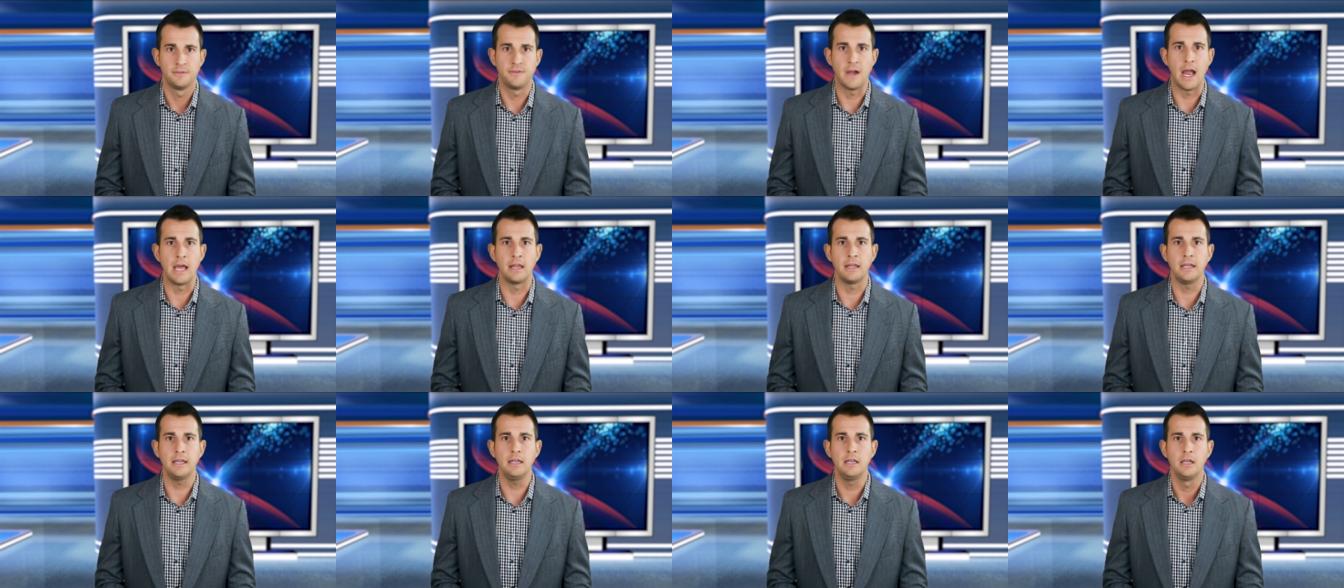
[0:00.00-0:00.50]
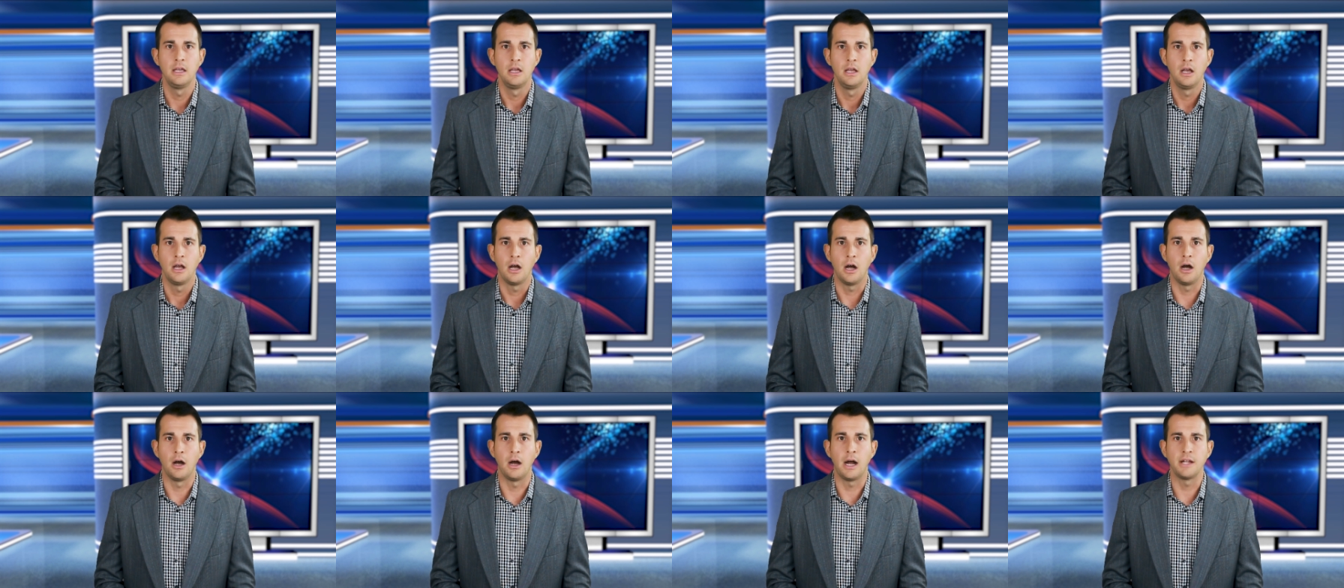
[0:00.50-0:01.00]
Finally,
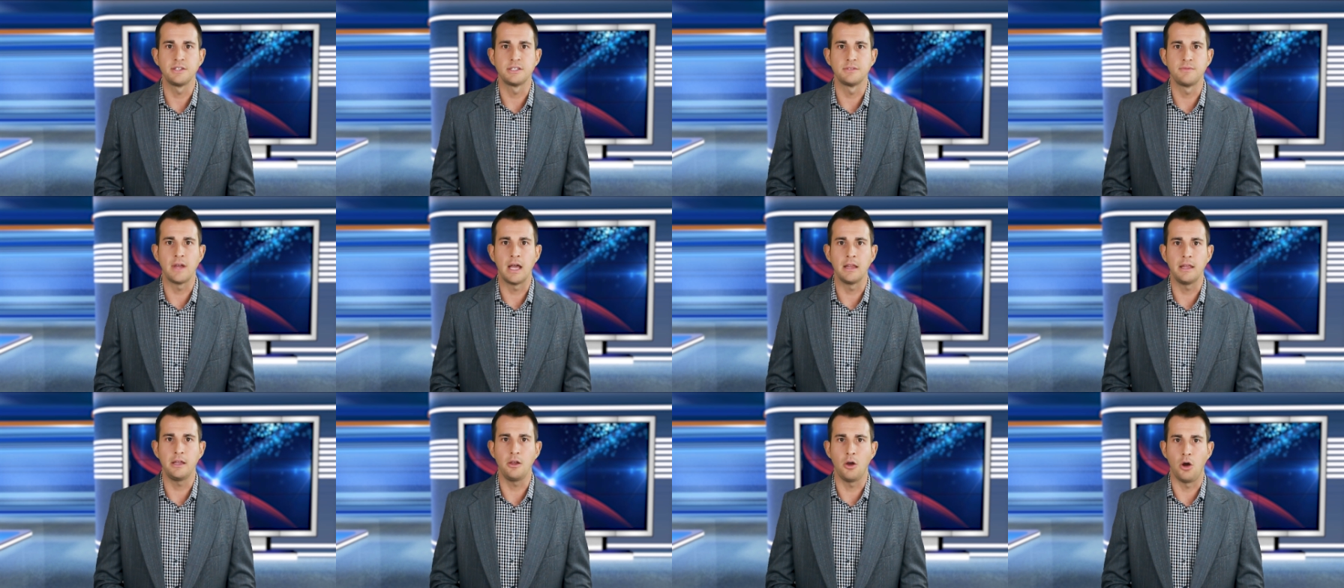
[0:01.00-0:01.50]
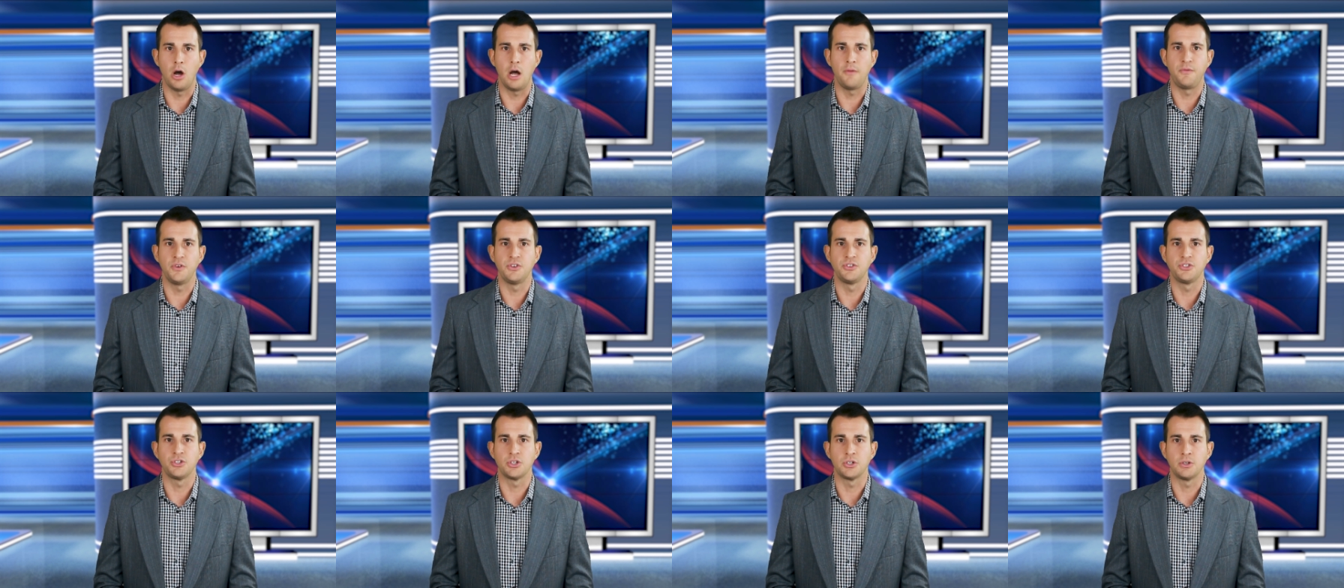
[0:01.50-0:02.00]
a Hudson Valley
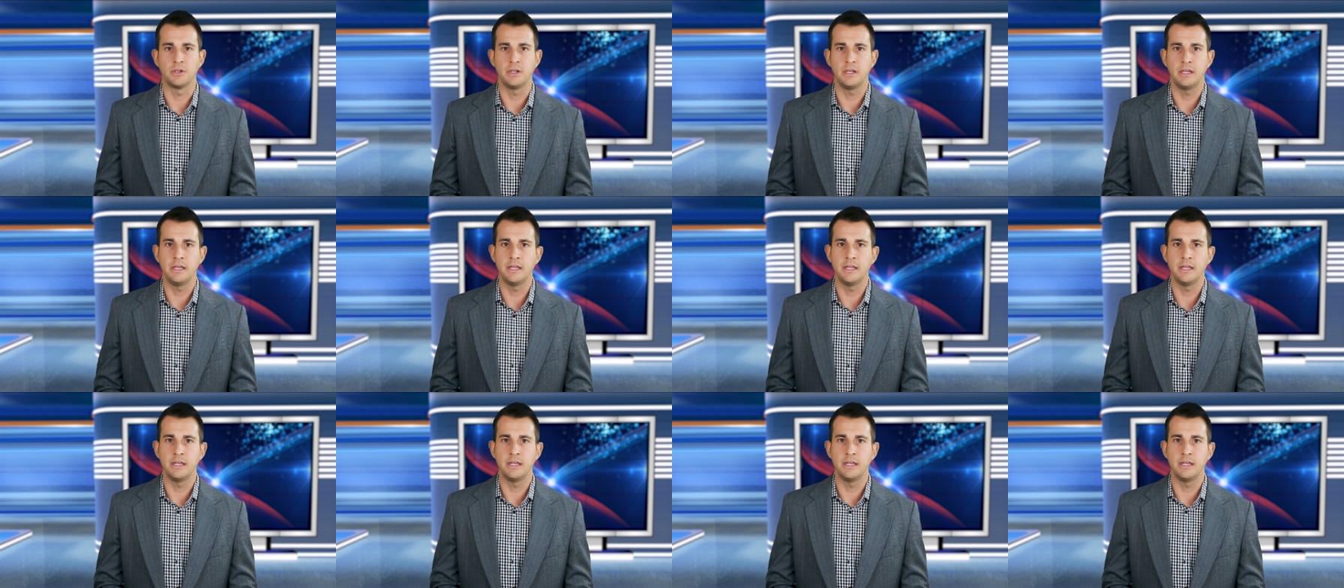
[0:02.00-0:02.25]
officer